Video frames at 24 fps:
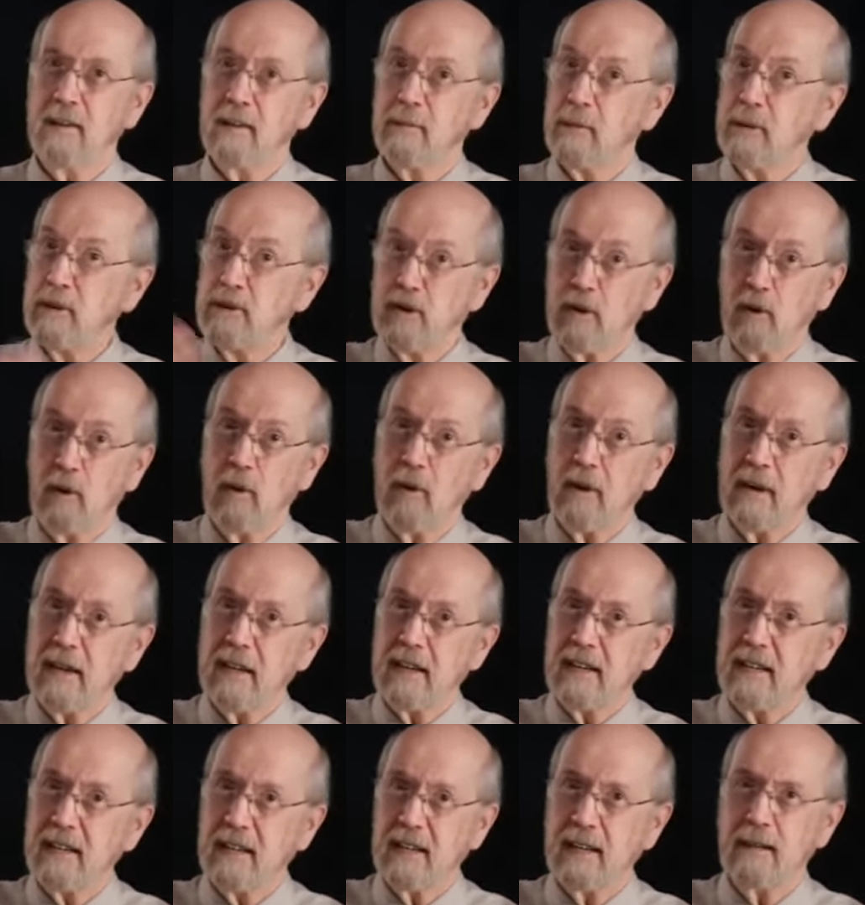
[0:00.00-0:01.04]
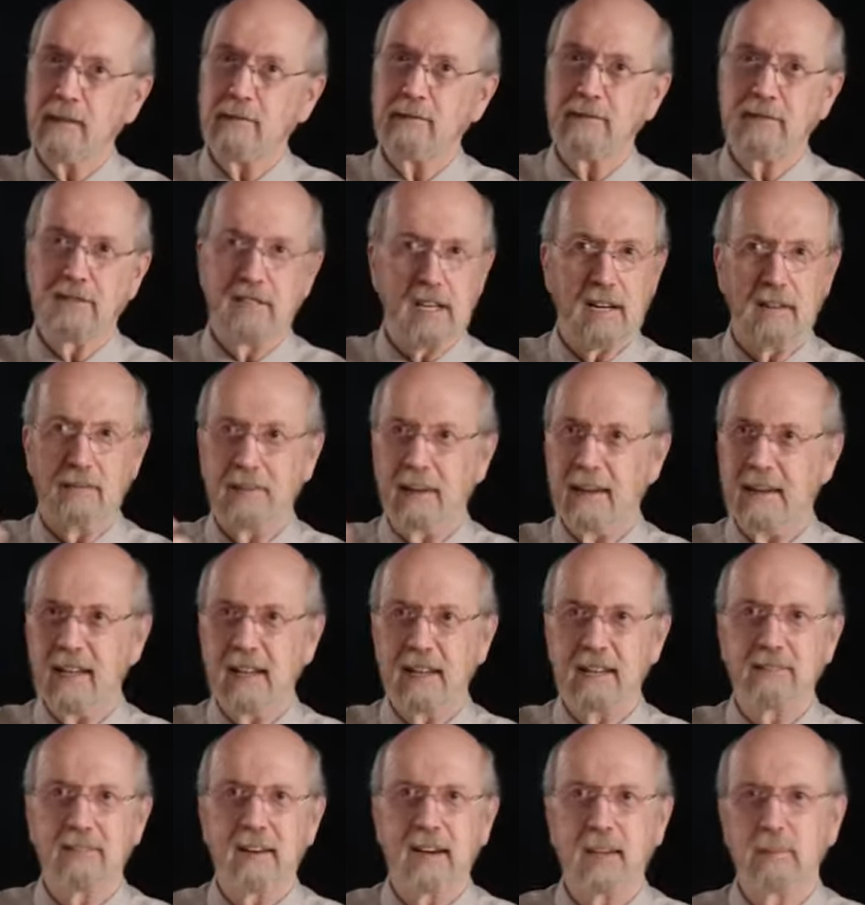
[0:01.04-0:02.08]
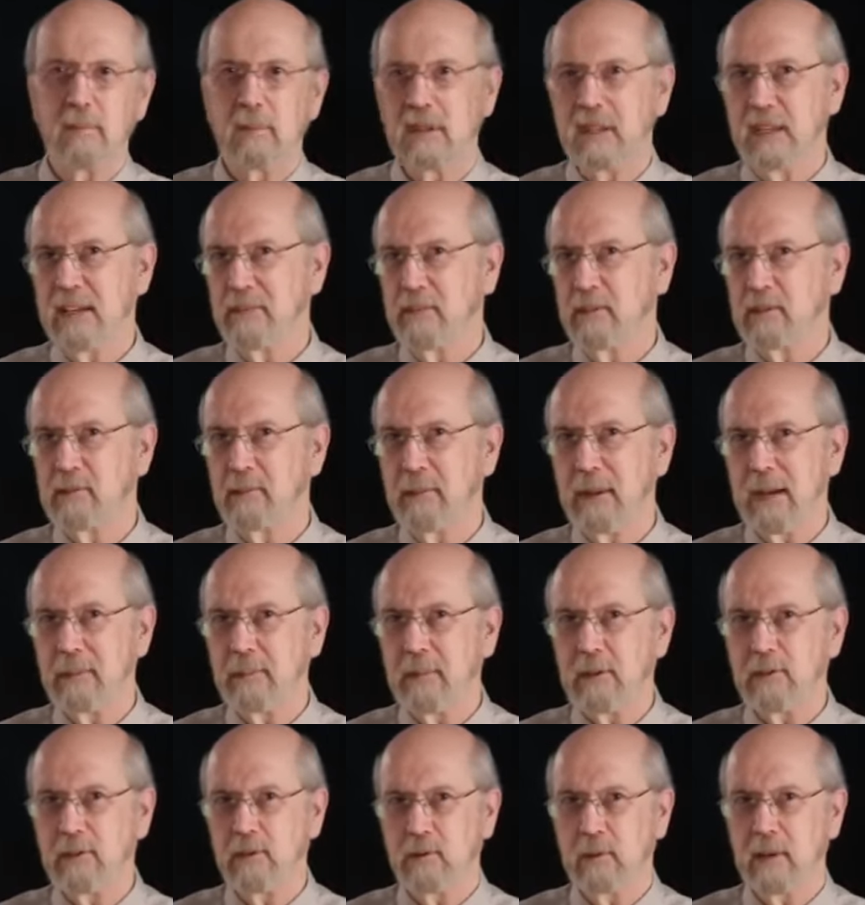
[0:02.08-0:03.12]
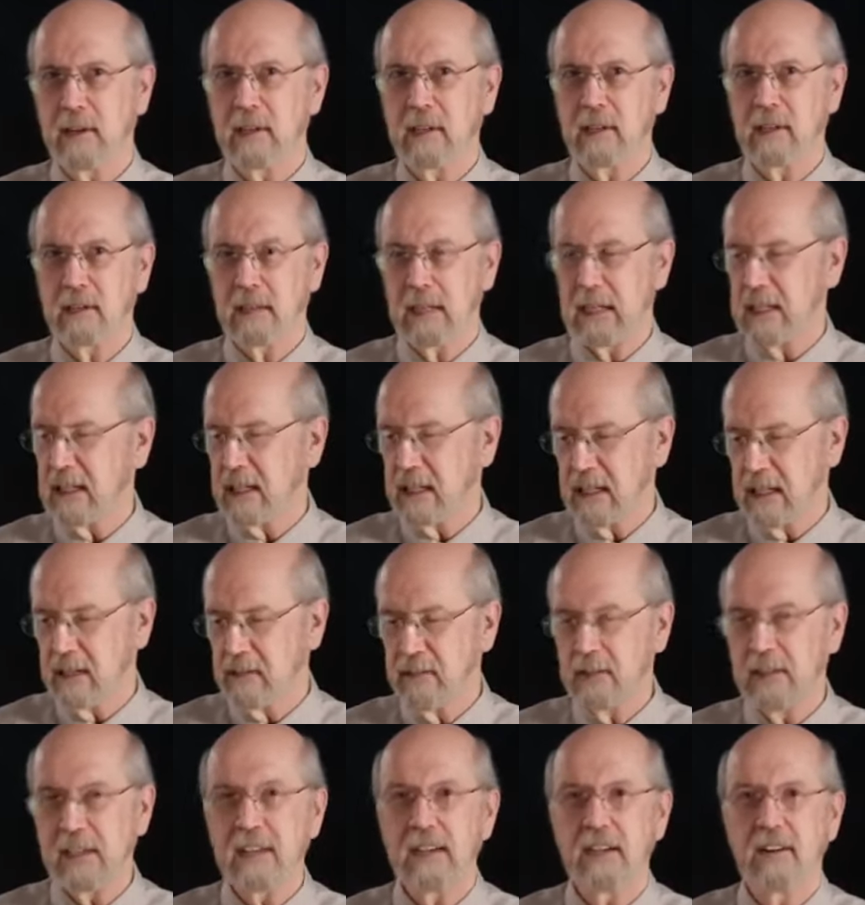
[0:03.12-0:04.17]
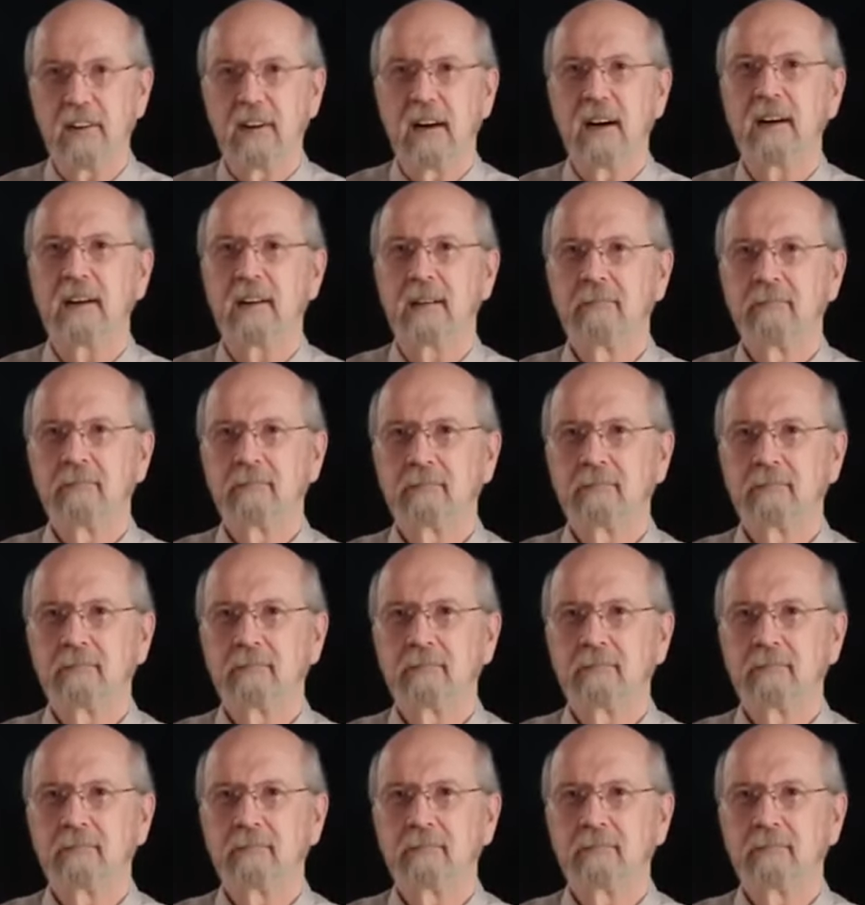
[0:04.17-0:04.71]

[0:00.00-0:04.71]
the majority of self-identified believers may be doing in a given era.